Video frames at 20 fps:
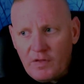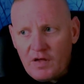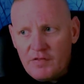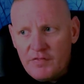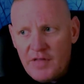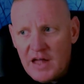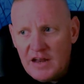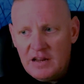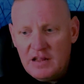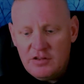
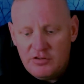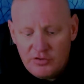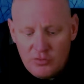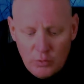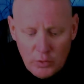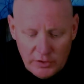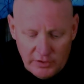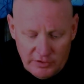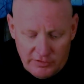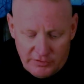that he's
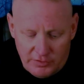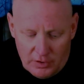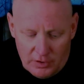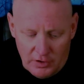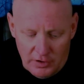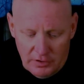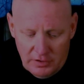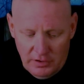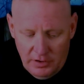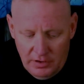going to
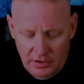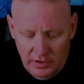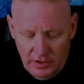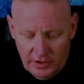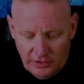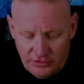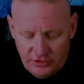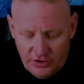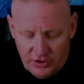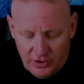start
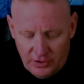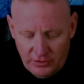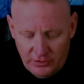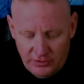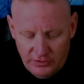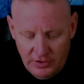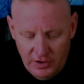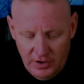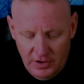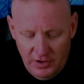a
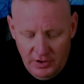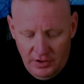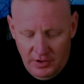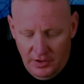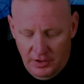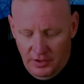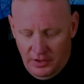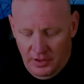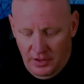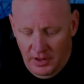church.
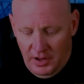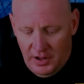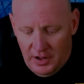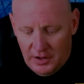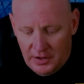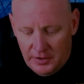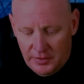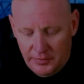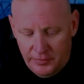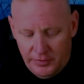
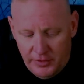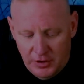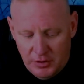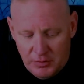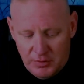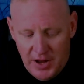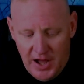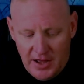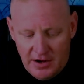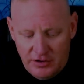The
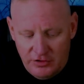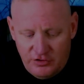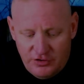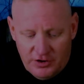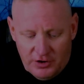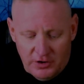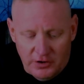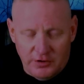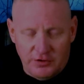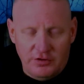United
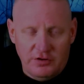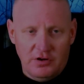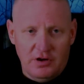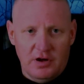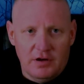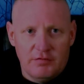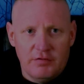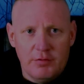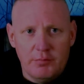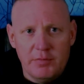Church
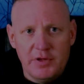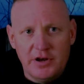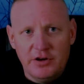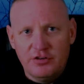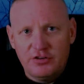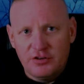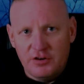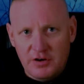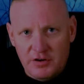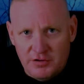of the
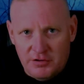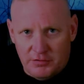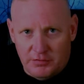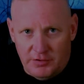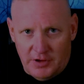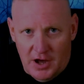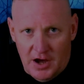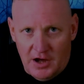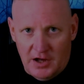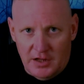Ministries of
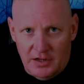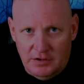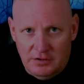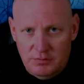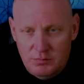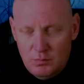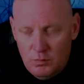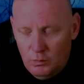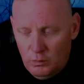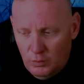God
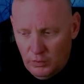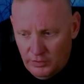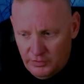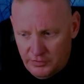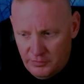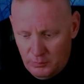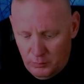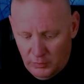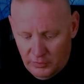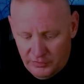
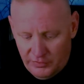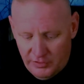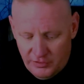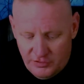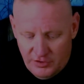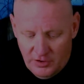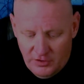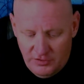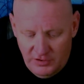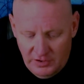was the
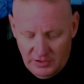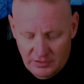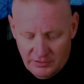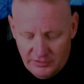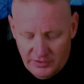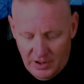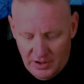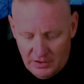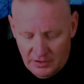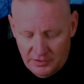church he
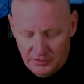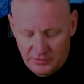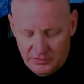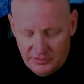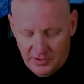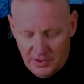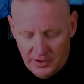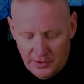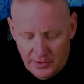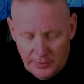decided to
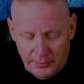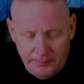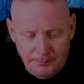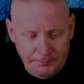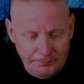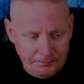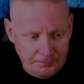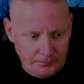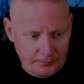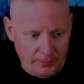set up,
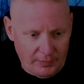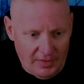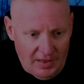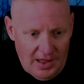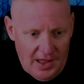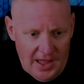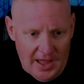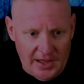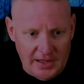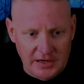
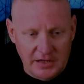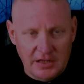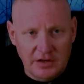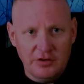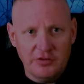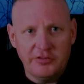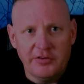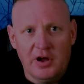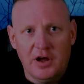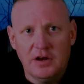and he
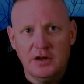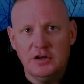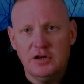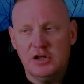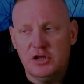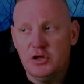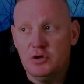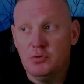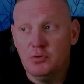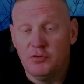decided
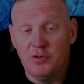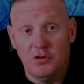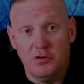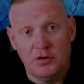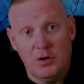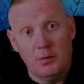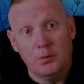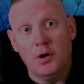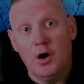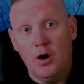to use
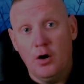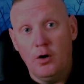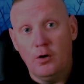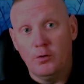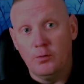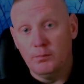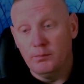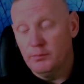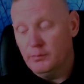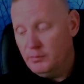his own
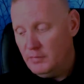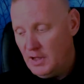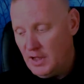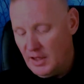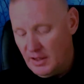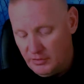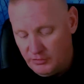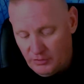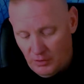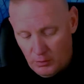home
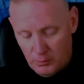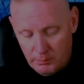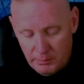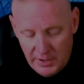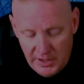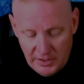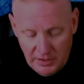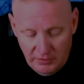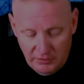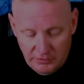as home
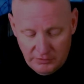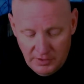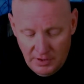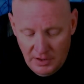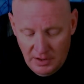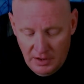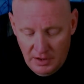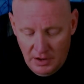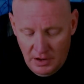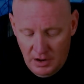base.
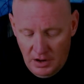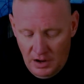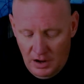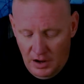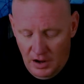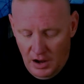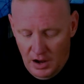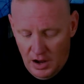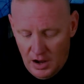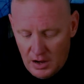
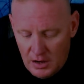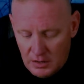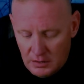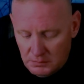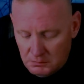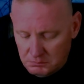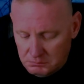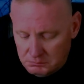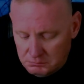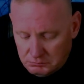
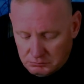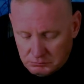Heidnik